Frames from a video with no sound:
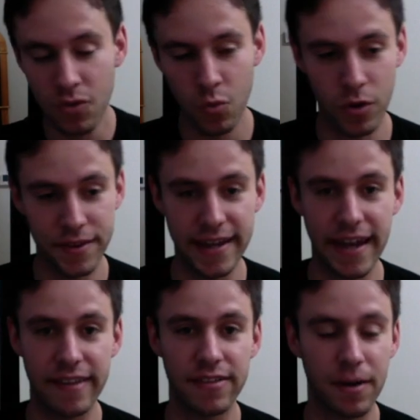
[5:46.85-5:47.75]
where they
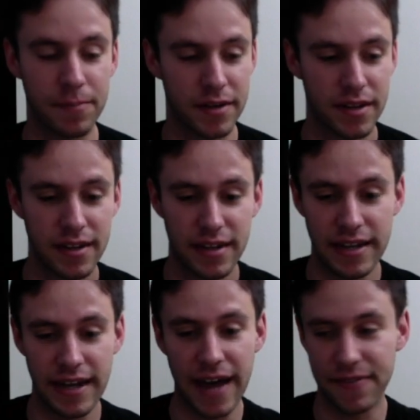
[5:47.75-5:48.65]
end up
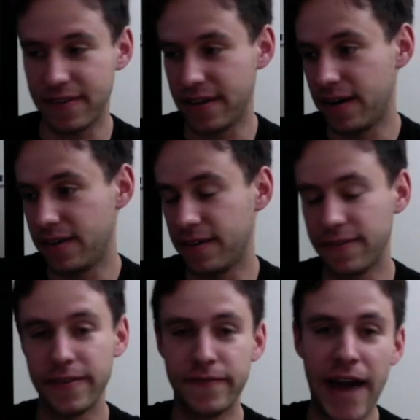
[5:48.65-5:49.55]
at
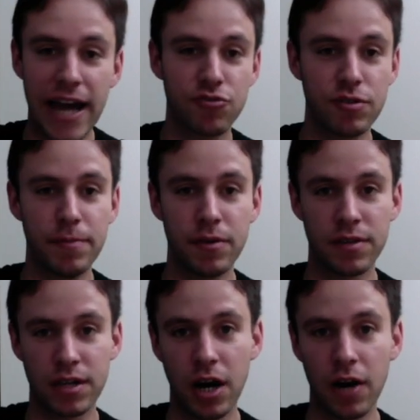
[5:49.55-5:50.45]
the factory
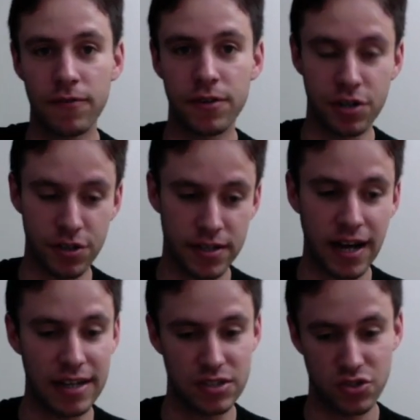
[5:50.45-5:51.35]
building of the good
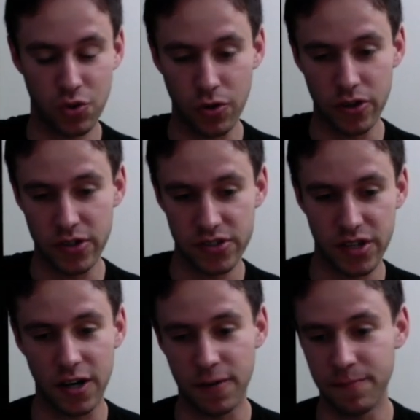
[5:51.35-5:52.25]
guys' toys.
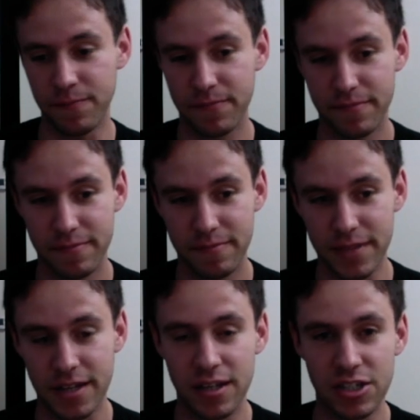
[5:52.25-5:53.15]

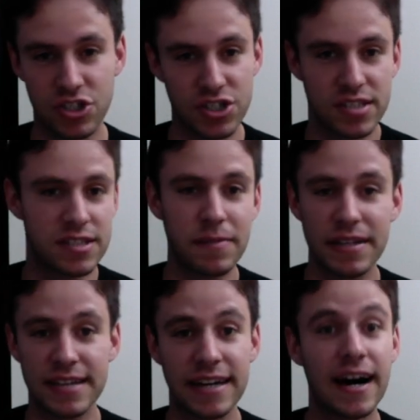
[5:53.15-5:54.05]
Just to me
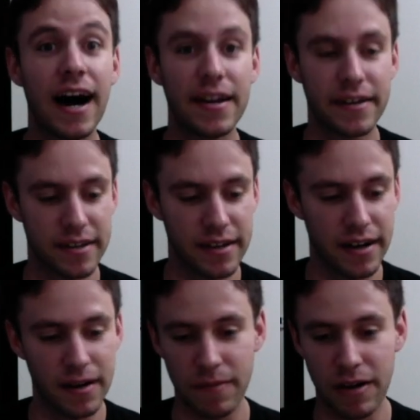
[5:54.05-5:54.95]
is iconic.
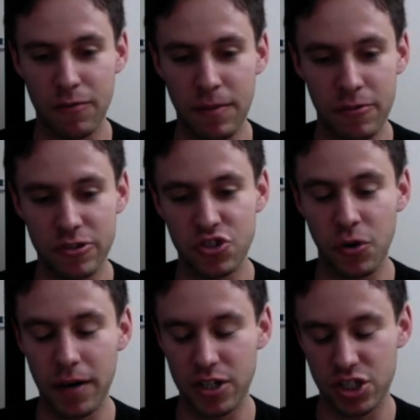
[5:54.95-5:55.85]
I remember it
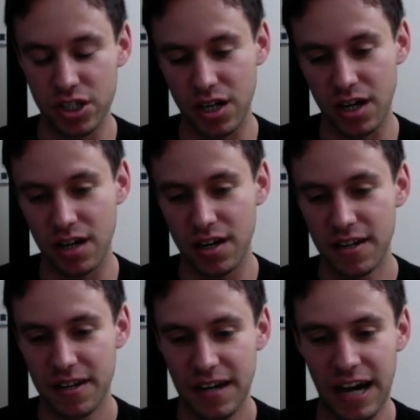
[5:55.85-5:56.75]
so much.
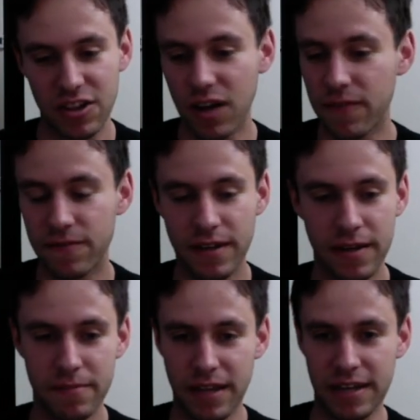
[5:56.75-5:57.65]
I love
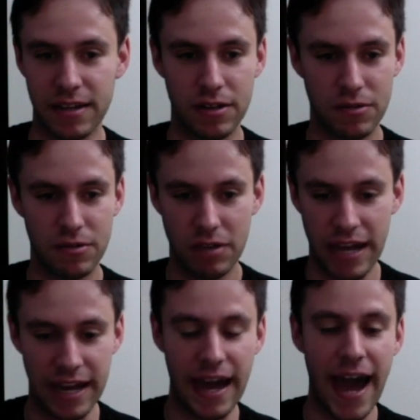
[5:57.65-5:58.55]
them, like
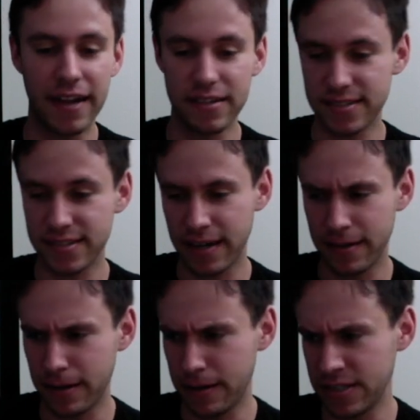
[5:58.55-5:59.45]
Aunt Alex
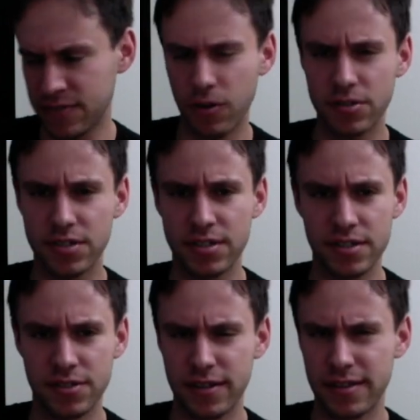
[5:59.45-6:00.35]
and his foster
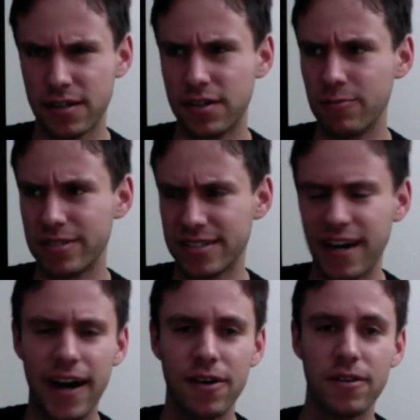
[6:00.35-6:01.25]
sister, I think her name was
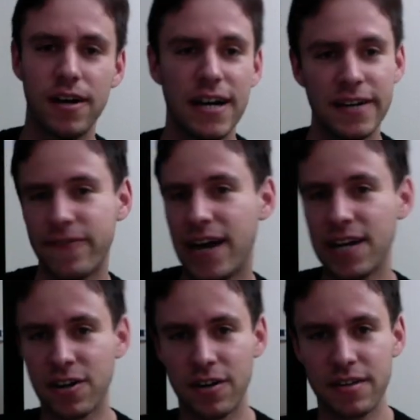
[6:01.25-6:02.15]
Kyle,
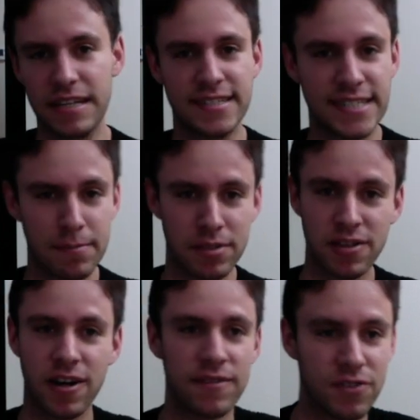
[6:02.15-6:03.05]
fighting on the assembly
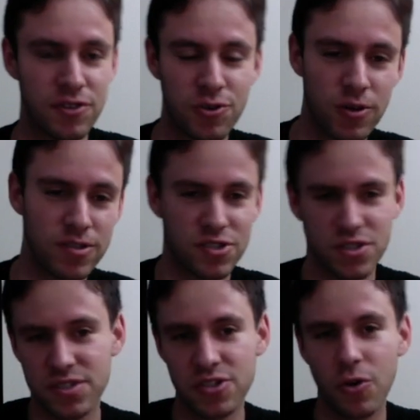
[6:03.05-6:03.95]
line toys. It's
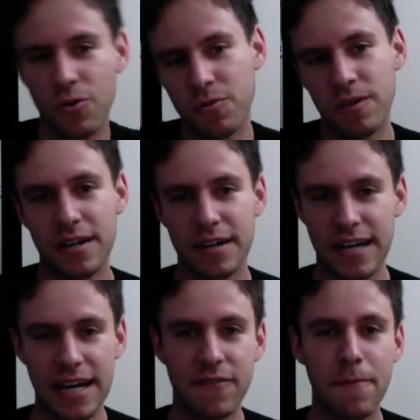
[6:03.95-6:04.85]
just so
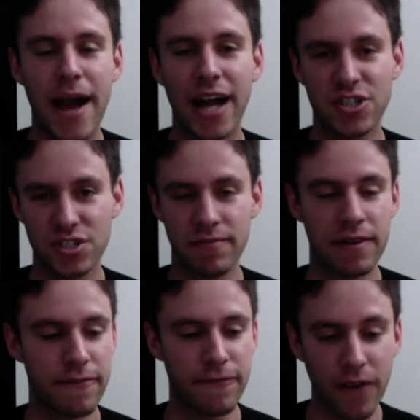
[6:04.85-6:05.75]
kind of imaginative
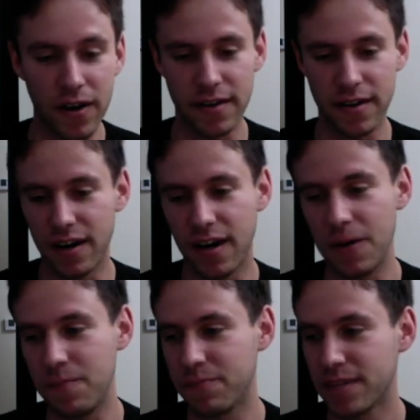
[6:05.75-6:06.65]
and
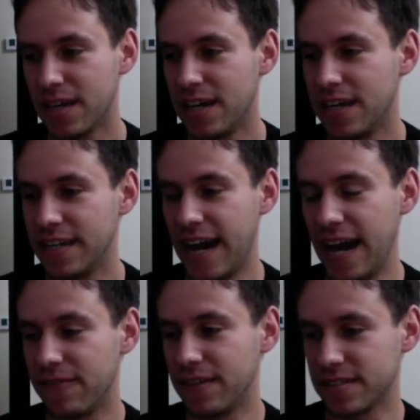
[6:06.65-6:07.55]
fun. You
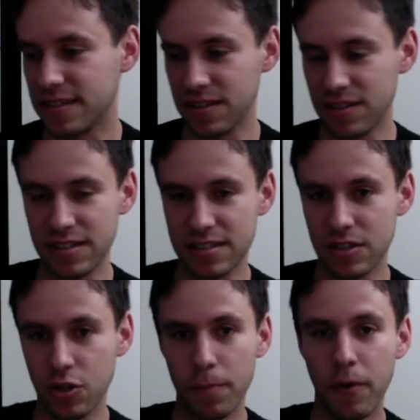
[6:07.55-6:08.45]
have this
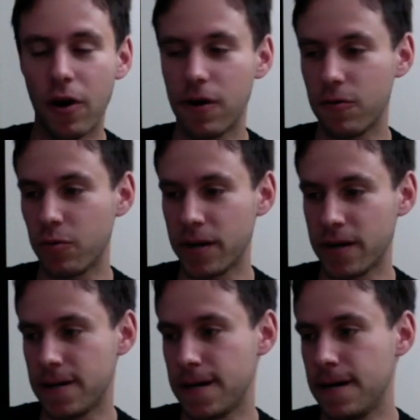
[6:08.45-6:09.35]
little part
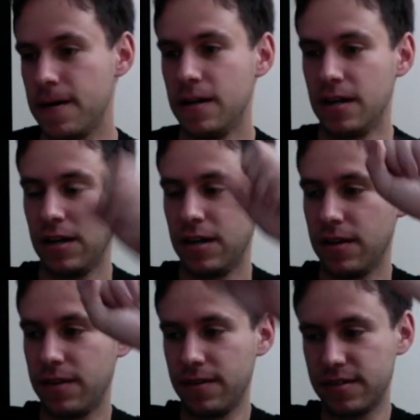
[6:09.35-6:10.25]
where
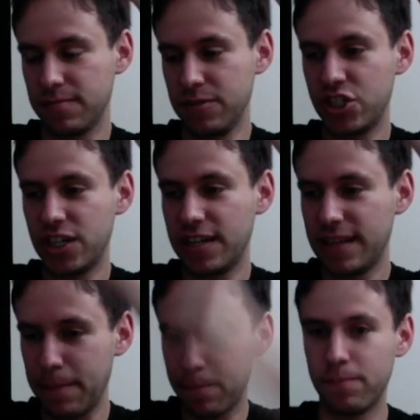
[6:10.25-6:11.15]
this machine
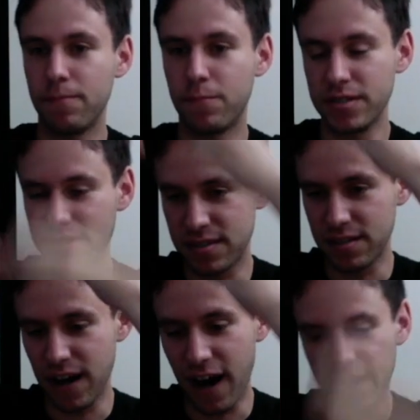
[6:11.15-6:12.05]
that puts
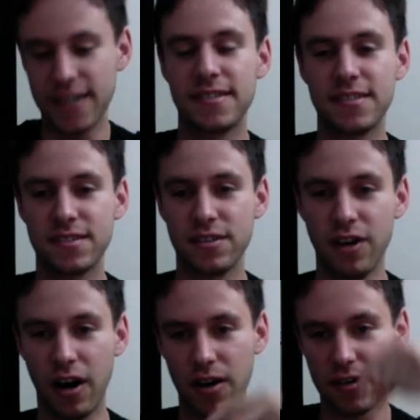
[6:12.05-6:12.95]
the eyes into the
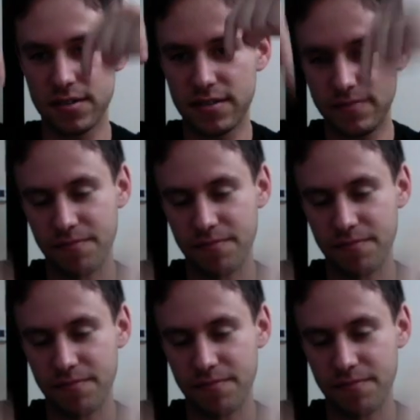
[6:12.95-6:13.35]
dolls,